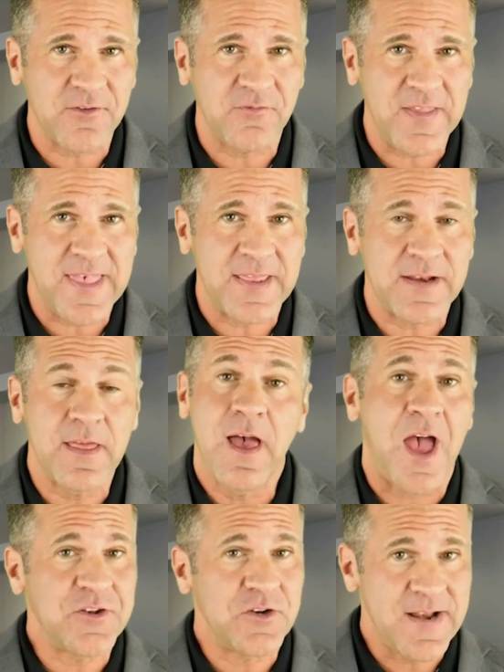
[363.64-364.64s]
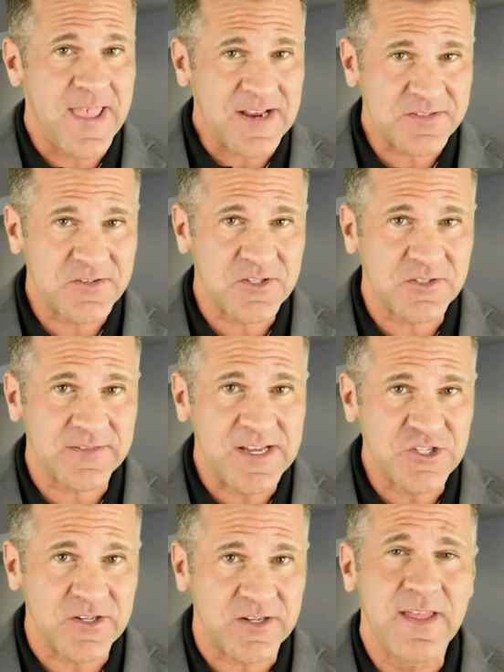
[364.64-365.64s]
fan on your next
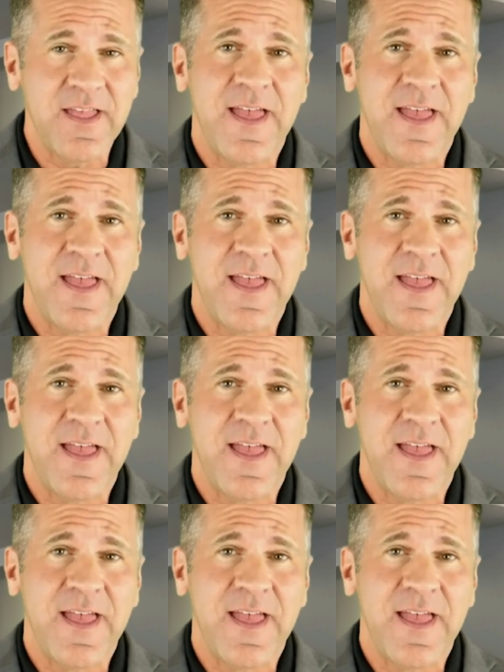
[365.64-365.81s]
installation